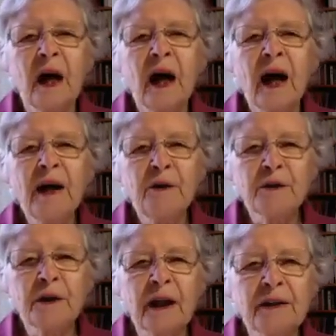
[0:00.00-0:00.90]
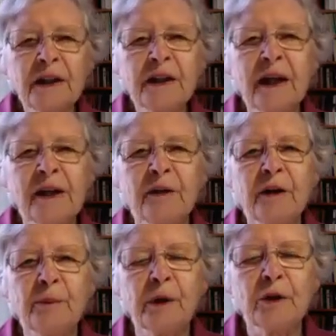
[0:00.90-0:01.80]
I use an articulatory
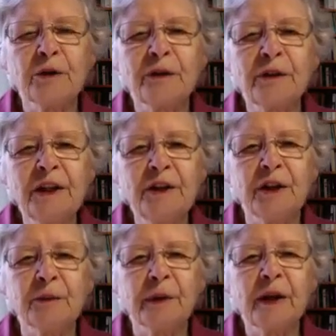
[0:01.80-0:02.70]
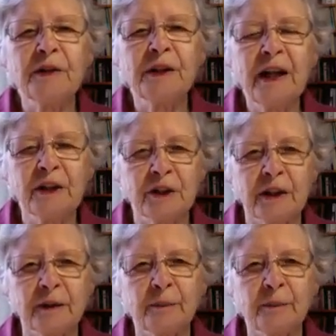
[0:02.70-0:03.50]
approach for teaching pronunciation.